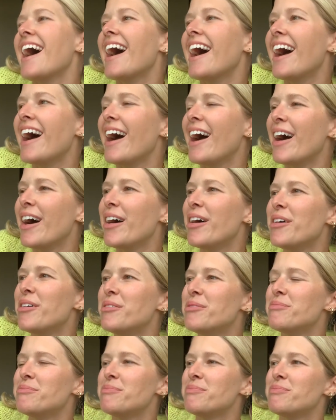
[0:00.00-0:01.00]

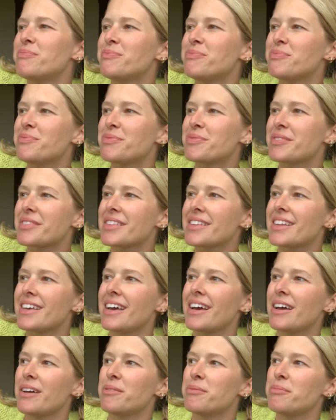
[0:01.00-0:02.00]
um,
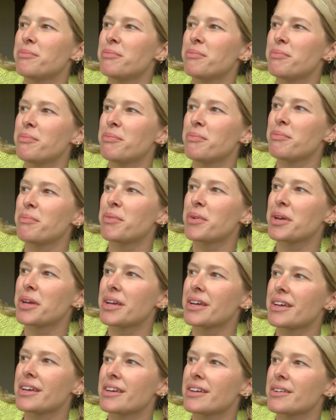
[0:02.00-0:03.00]
I'm
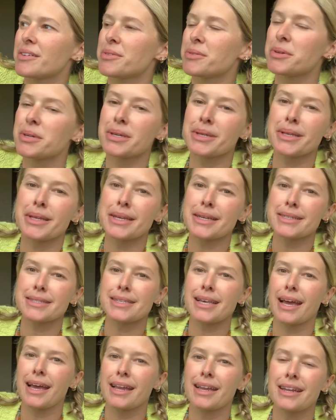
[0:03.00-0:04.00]
really
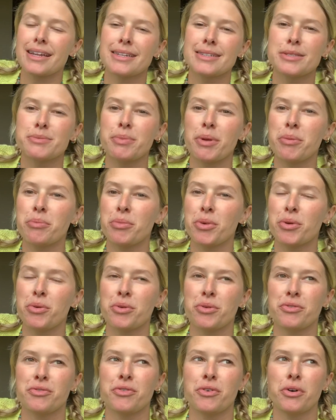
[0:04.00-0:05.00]
excited. It's been
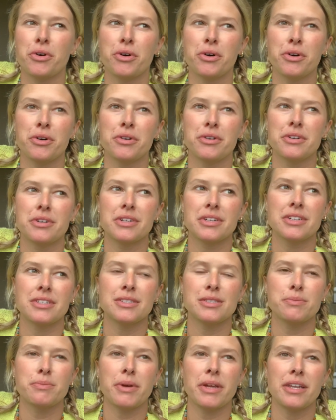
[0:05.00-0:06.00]
beautiful.
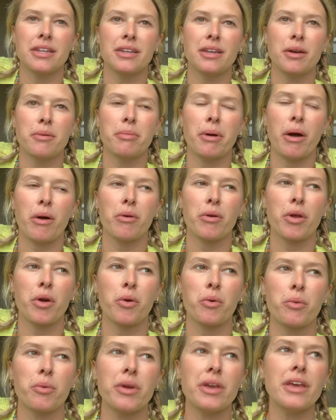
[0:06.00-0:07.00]
It's been about a
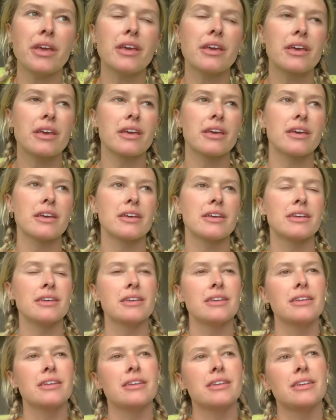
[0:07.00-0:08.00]
week
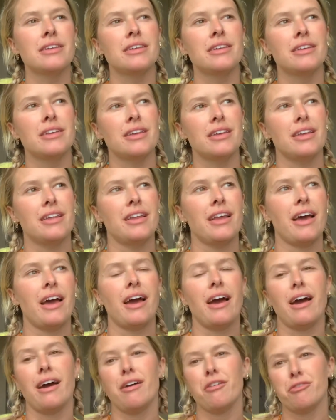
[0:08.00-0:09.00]
and a
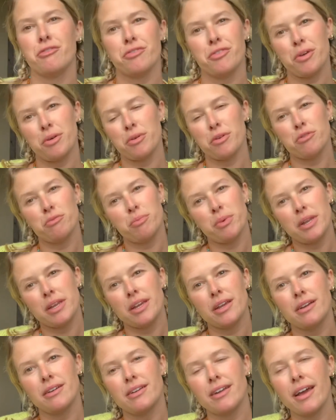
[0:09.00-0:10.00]
half that we've been
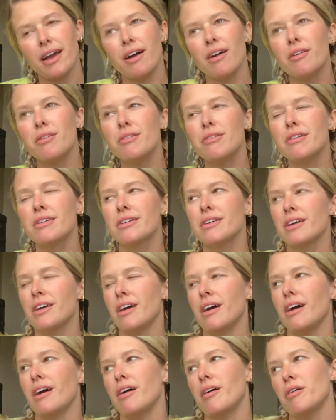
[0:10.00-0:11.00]
here now.
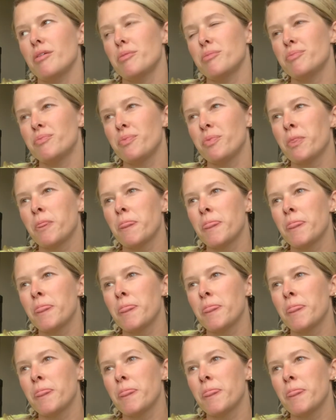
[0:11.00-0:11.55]
Um,